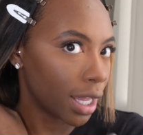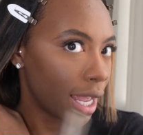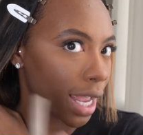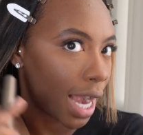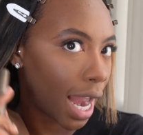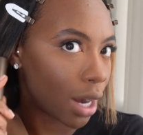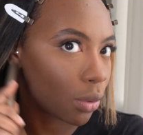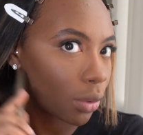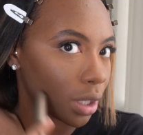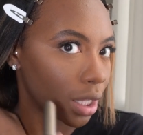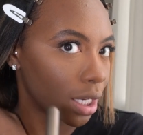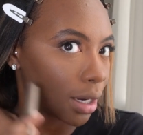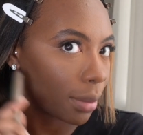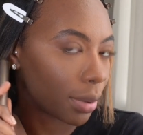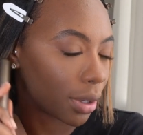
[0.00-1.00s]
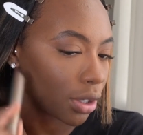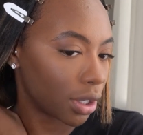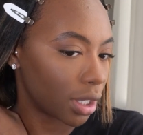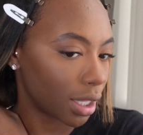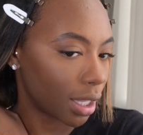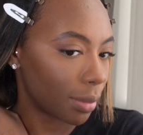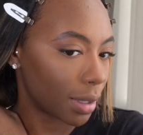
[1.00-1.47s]
And I don't clean up
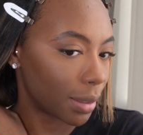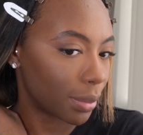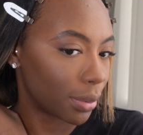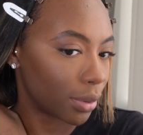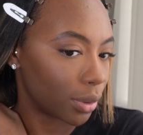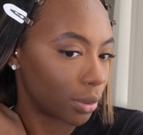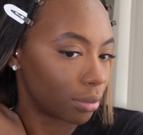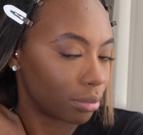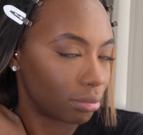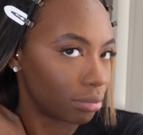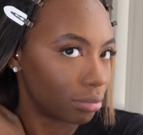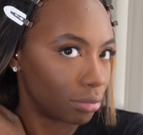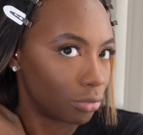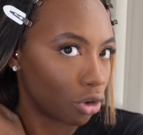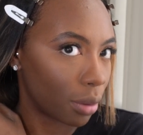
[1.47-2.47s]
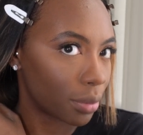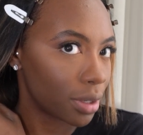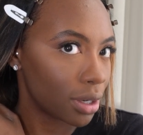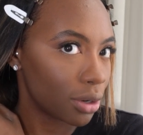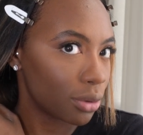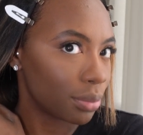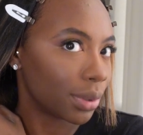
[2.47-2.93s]
underneath how people normally
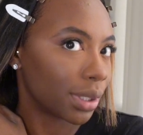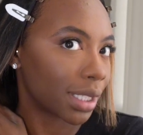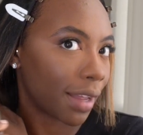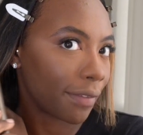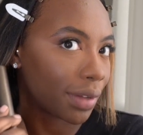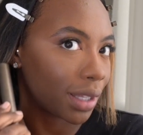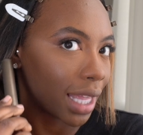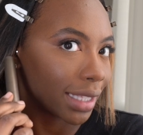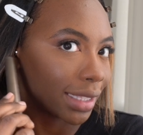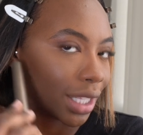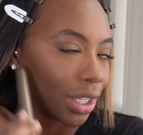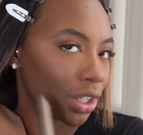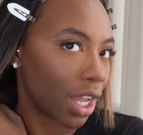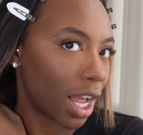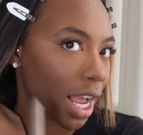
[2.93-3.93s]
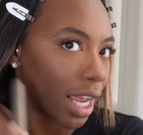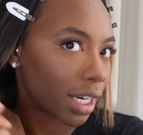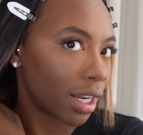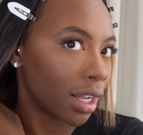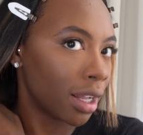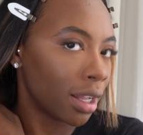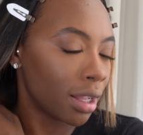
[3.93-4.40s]
do, because I feel like the line